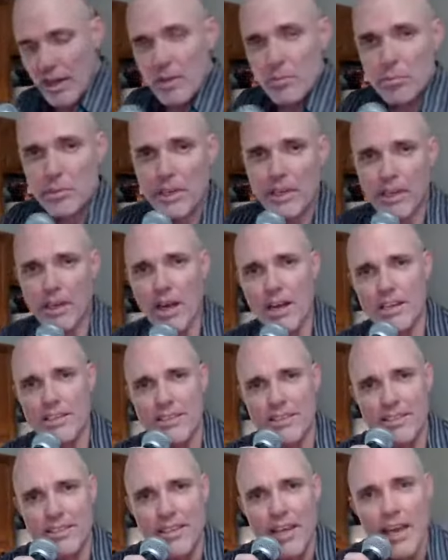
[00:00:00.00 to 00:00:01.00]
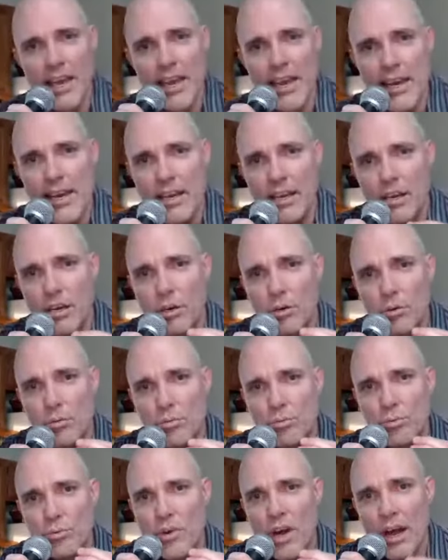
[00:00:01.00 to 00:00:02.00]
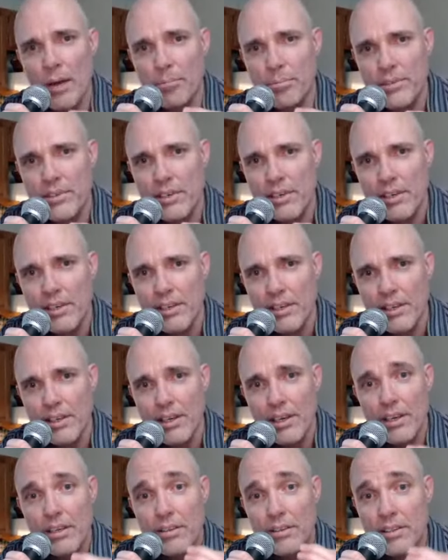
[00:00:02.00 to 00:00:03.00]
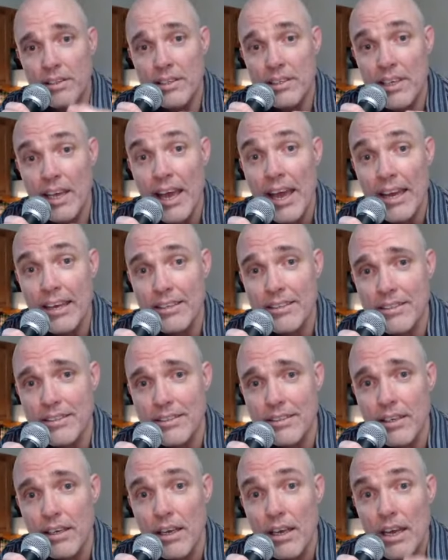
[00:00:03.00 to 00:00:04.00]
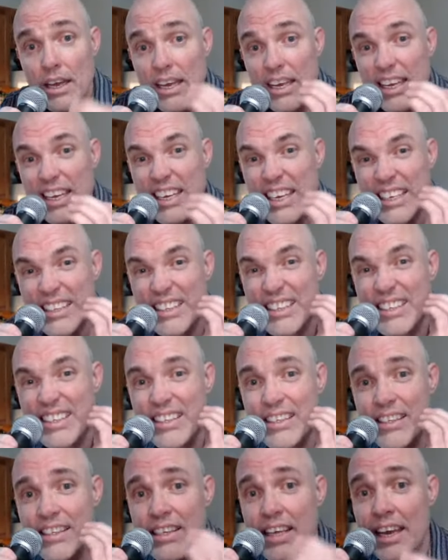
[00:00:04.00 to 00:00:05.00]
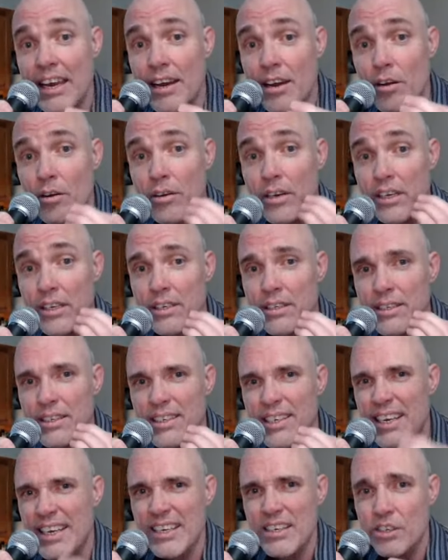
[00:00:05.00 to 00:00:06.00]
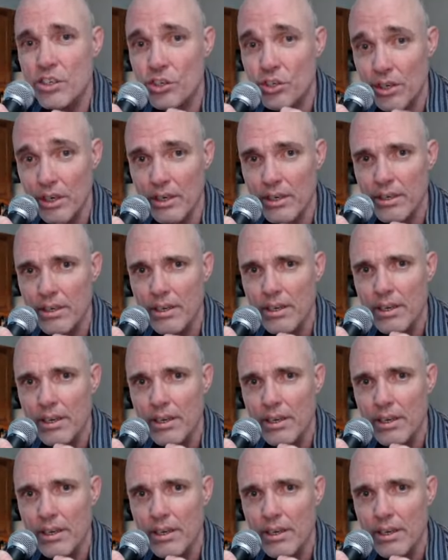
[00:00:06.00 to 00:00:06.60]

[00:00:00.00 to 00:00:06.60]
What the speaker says: Because they corrupt the texts. It's their intention